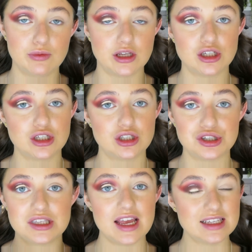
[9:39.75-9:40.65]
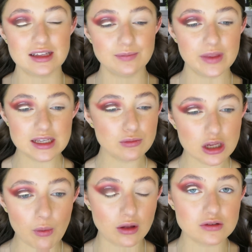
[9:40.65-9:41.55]
which just isn't what
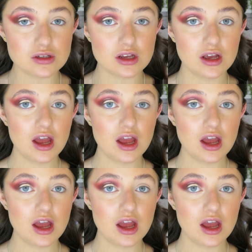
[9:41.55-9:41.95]
you want.